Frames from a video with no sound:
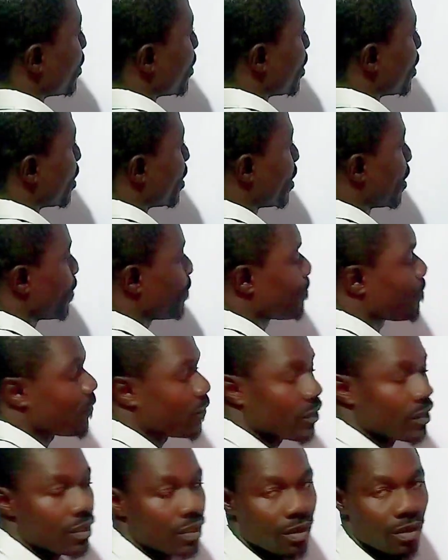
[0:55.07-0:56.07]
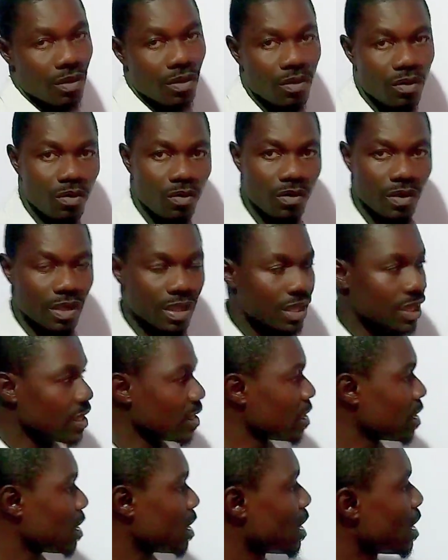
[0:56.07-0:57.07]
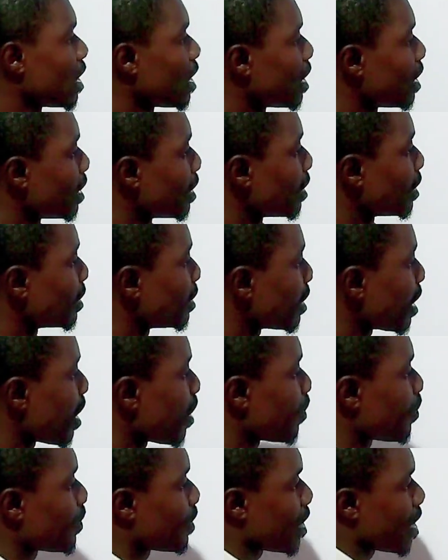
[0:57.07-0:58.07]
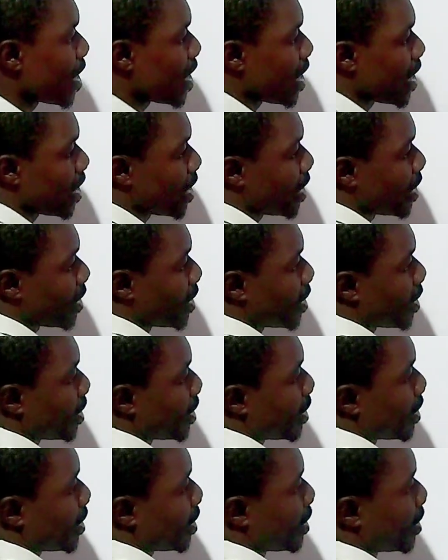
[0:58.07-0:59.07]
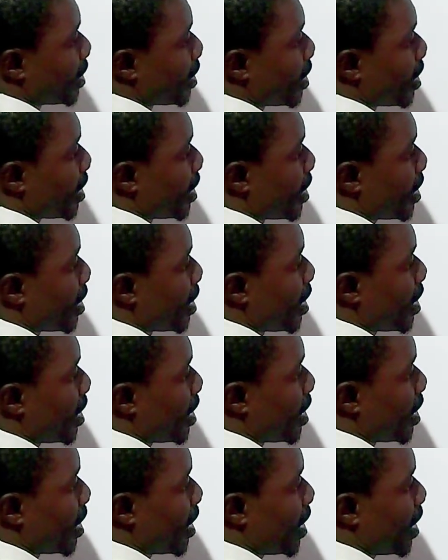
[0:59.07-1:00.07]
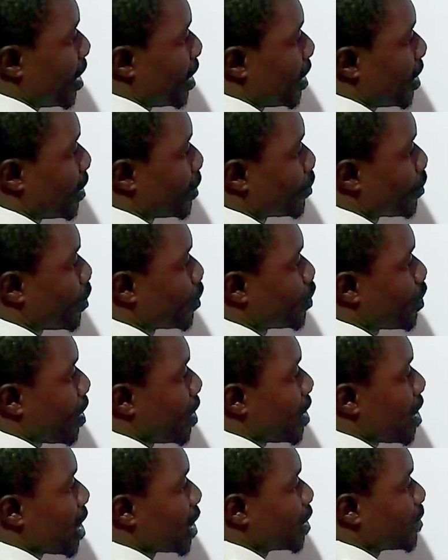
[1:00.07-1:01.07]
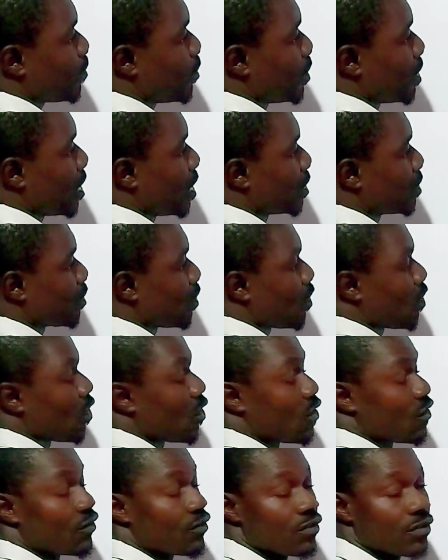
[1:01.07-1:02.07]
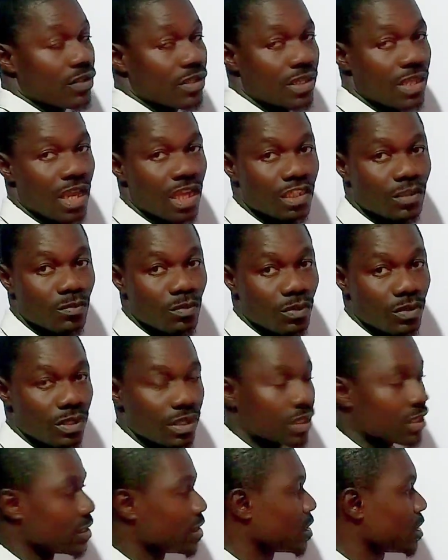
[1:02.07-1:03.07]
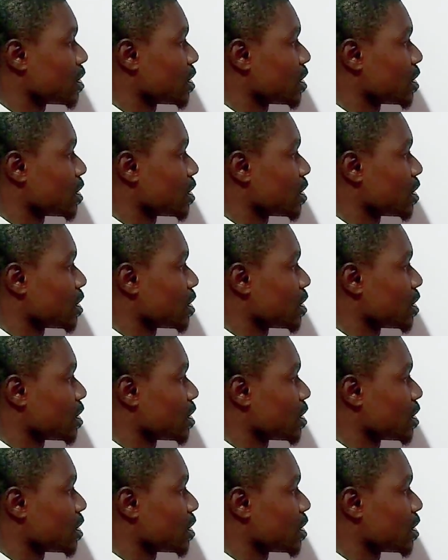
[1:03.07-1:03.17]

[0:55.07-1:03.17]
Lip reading: a, okay, now where a is also an exponent of the exponent,